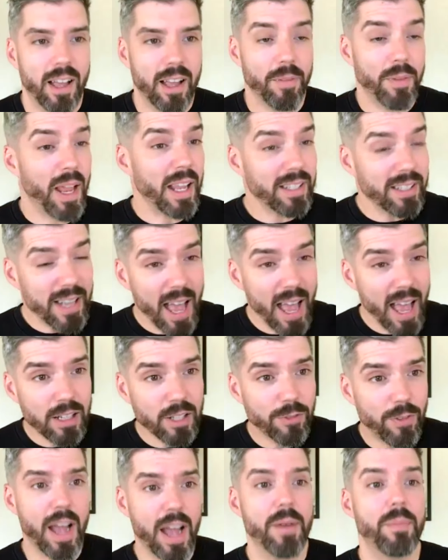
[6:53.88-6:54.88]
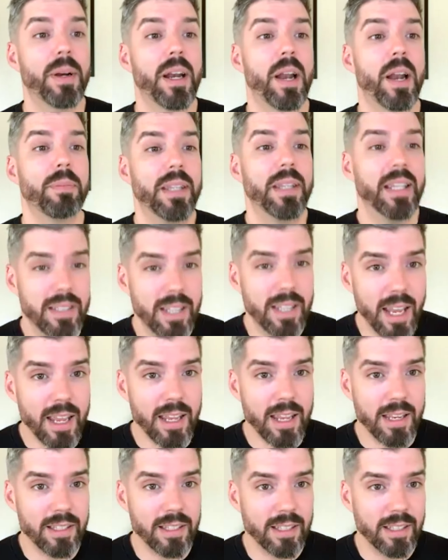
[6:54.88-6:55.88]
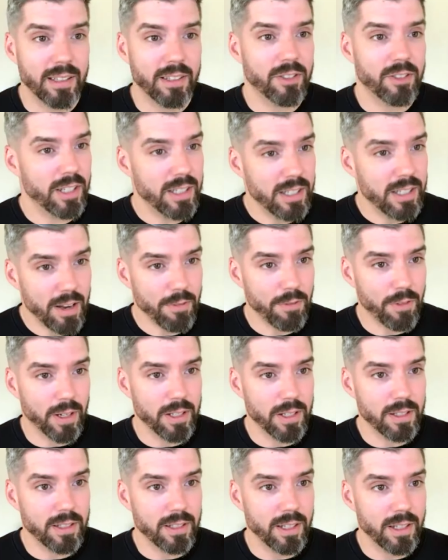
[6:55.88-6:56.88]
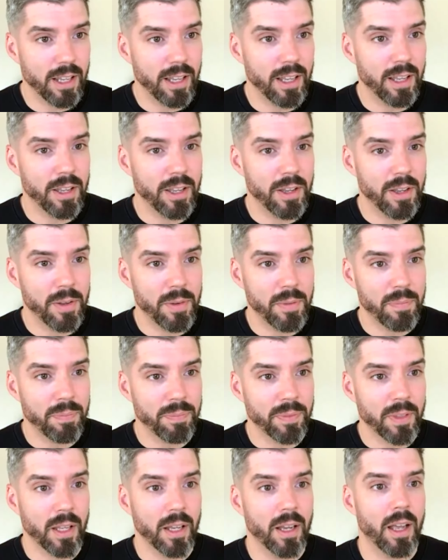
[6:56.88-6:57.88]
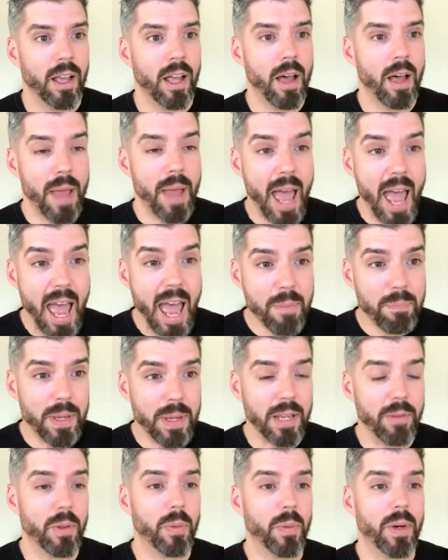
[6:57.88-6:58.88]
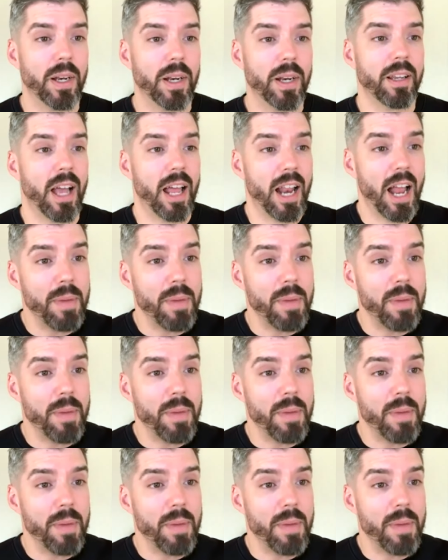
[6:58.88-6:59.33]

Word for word: I'm not satisfied, but I'm content. There's a difference. I'm happy with what I got.